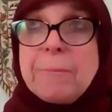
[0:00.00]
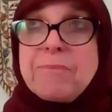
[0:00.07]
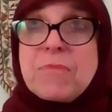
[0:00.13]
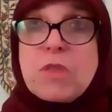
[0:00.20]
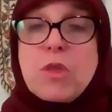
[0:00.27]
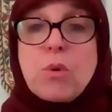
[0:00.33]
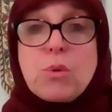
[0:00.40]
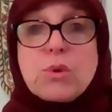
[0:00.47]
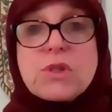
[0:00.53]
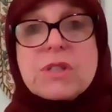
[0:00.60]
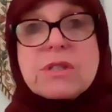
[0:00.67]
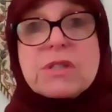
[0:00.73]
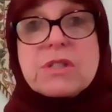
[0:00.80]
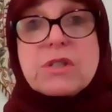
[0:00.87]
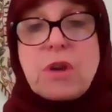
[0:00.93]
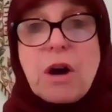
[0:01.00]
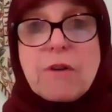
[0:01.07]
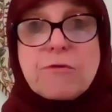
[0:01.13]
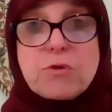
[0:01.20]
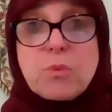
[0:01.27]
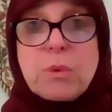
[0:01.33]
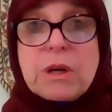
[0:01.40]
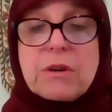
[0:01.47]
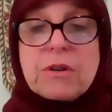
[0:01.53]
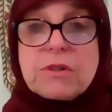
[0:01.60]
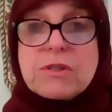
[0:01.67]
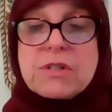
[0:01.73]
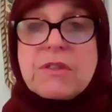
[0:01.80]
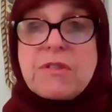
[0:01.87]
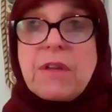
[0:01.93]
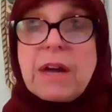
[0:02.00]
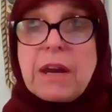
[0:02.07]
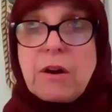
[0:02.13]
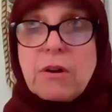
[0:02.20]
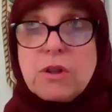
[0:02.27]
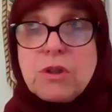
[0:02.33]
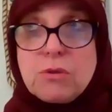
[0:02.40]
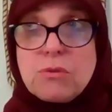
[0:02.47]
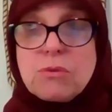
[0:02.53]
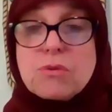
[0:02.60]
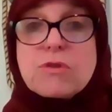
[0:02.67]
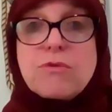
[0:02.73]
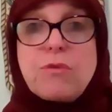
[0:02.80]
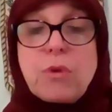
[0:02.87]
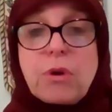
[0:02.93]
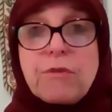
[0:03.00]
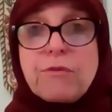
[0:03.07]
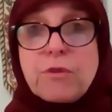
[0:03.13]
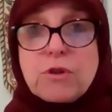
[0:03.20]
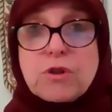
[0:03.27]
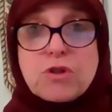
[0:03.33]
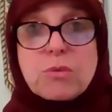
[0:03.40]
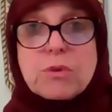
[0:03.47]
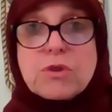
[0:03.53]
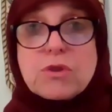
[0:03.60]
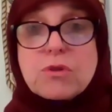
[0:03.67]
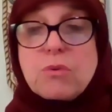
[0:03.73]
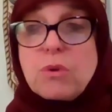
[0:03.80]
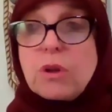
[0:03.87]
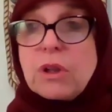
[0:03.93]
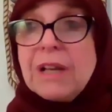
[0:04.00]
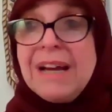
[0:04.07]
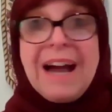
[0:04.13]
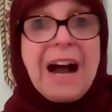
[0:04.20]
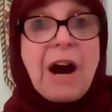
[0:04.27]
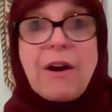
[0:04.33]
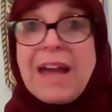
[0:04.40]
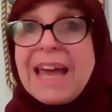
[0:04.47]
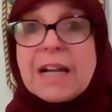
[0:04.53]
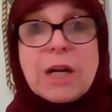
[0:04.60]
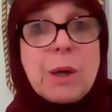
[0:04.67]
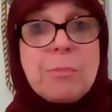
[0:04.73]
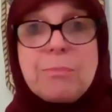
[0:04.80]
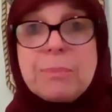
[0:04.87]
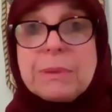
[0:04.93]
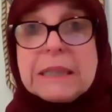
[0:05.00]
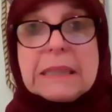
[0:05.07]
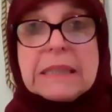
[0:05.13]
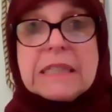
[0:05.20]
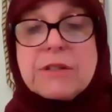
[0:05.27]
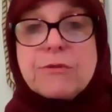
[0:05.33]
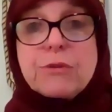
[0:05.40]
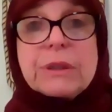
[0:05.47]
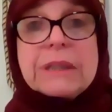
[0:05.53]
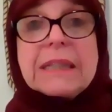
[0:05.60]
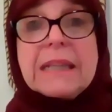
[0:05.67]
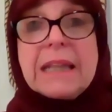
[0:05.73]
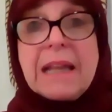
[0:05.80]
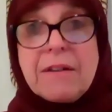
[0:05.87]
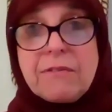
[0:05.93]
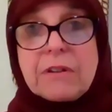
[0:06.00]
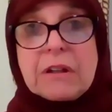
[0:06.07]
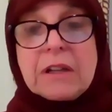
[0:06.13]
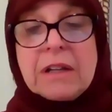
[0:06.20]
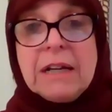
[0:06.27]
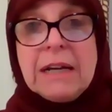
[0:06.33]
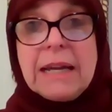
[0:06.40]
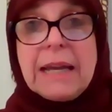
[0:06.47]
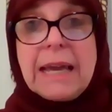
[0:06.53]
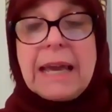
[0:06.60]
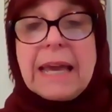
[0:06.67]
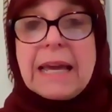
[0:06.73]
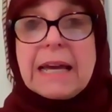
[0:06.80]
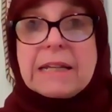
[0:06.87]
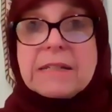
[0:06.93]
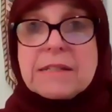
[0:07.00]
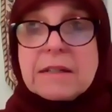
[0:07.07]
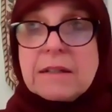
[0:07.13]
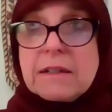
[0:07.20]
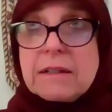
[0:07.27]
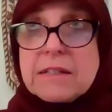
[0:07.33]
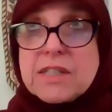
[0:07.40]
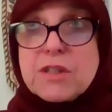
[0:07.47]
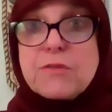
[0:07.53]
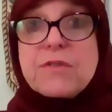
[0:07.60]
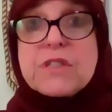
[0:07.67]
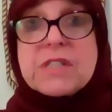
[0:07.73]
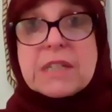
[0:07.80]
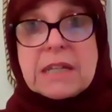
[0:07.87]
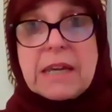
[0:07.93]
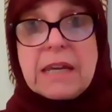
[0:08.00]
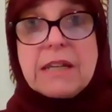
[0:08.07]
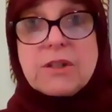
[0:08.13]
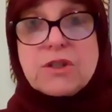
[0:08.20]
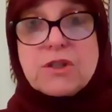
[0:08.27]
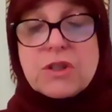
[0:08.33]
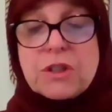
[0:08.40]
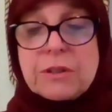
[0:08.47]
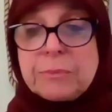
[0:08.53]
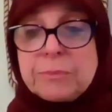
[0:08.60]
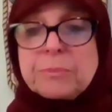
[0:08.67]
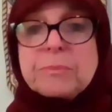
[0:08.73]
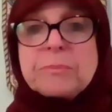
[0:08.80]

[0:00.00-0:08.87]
Those softwares that are used for a virtual school are at a completely different level and sophistication